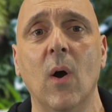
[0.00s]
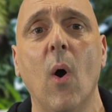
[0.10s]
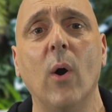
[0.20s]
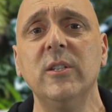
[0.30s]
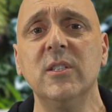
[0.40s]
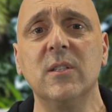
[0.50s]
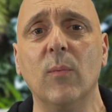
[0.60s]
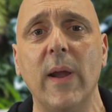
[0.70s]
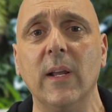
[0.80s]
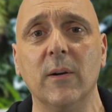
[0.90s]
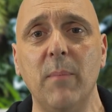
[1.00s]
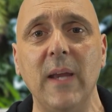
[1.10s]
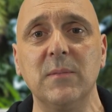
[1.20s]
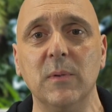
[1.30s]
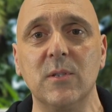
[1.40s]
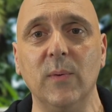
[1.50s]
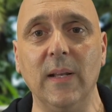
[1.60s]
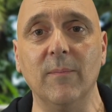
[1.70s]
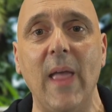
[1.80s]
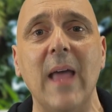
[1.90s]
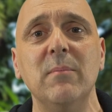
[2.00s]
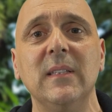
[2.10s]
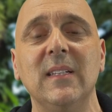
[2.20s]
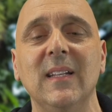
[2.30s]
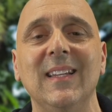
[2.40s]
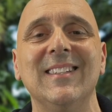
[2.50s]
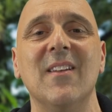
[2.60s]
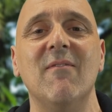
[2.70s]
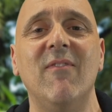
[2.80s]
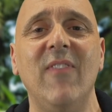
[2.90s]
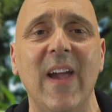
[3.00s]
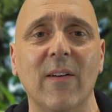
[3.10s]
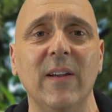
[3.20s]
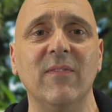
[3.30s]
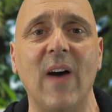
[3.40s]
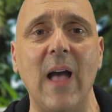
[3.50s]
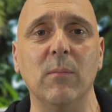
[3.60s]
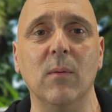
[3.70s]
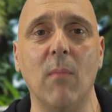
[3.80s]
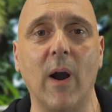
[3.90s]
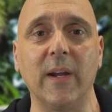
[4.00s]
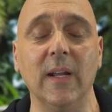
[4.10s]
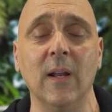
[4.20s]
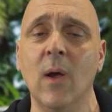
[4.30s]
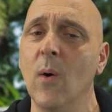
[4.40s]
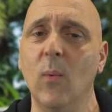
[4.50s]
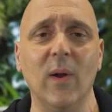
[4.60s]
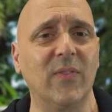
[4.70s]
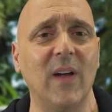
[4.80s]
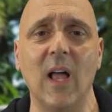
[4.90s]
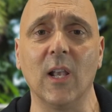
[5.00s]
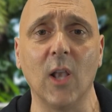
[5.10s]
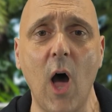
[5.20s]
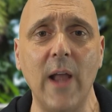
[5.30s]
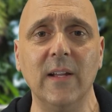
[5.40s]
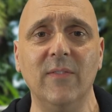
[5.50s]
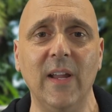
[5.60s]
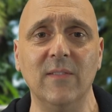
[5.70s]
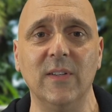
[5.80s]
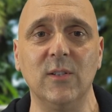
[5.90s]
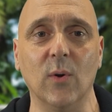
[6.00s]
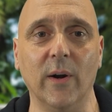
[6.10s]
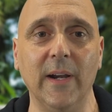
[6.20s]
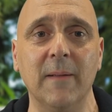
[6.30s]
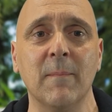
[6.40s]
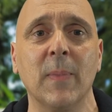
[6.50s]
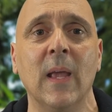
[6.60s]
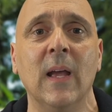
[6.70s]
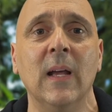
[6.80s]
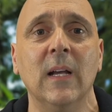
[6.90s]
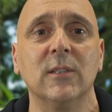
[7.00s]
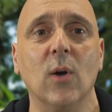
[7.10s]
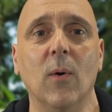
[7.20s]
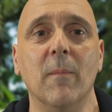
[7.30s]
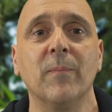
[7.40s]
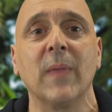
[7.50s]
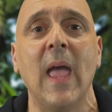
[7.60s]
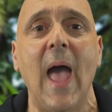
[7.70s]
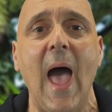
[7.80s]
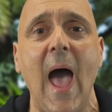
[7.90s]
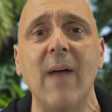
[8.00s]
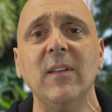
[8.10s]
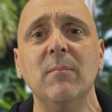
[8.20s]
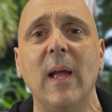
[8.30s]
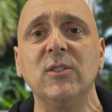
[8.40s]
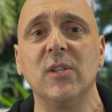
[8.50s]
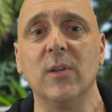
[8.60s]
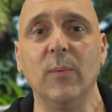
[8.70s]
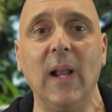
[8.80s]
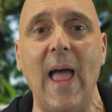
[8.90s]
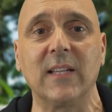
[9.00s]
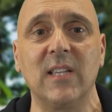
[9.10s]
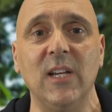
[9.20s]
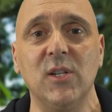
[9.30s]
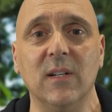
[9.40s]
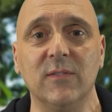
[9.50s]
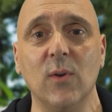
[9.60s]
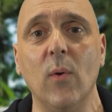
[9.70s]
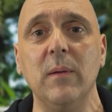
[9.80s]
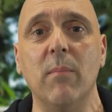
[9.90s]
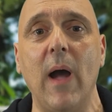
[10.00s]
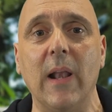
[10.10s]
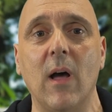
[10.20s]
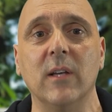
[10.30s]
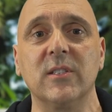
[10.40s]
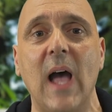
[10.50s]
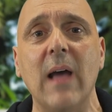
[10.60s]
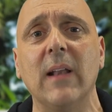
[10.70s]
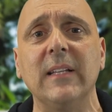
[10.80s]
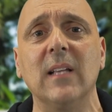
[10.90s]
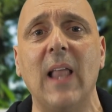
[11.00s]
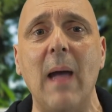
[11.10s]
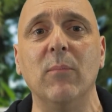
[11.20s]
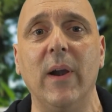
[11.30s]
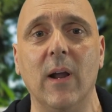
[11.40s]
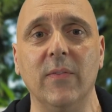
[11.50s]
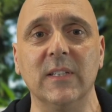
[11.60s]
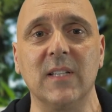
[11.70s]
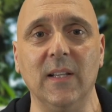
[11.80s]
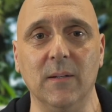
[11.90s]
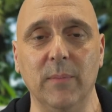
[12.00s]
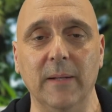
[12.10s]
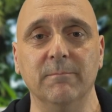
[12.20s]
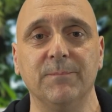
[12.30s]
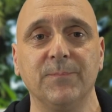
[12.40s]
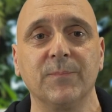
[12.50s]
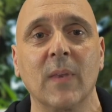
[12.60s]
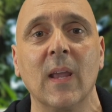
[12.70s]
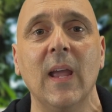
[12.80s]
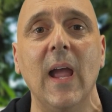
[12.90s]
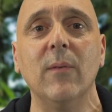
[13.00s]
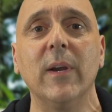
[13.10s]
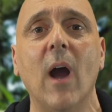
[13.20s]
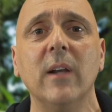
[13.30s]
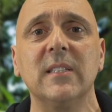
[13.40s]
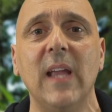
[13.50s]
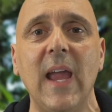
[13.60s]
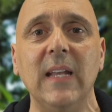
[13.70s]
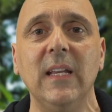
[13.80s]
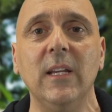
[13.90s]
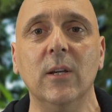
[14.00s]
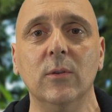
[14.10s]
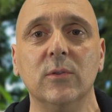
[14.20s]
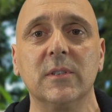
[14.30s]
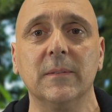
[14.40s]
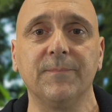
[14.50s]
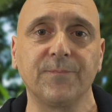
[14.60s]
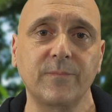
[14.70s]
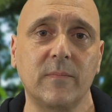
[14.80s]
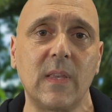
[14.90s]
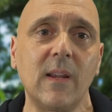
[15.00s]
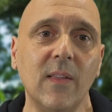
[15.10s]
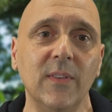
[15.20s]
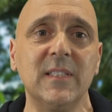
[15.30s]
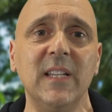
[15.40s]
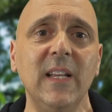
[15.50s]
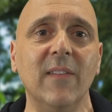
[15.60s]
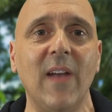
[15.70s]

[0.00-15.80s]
or just a regular basement suite, Edmonton is a very viable market with a lot of inventory. So, having mentioned the relaxation of zoning bylaws, I'd like to elaborate on this a little bit. In regards to ADUs, the City of